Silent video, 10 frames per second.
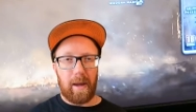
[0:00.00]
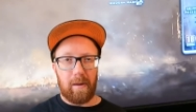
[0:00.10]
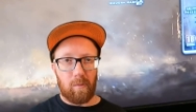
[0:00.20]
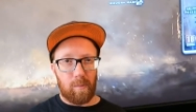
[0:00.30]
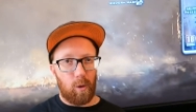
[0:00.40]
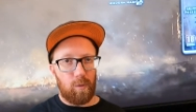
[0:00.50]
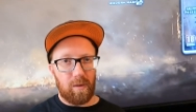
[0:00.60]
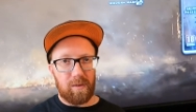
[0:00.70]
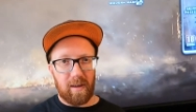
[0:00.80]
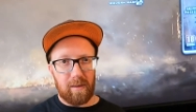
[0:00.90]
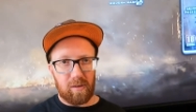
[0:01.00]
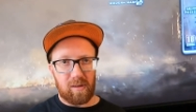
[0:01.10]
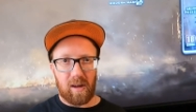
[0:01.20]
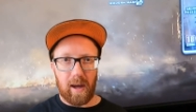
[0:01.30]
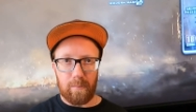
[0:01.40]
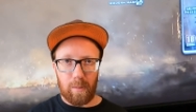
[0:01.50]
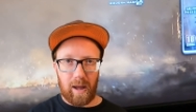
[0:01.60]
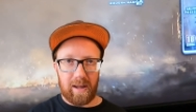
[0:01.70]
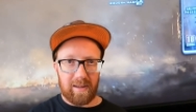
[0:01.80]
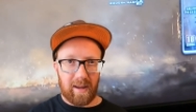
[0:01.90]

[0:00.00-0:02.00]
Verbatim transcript: And remove the disc and play the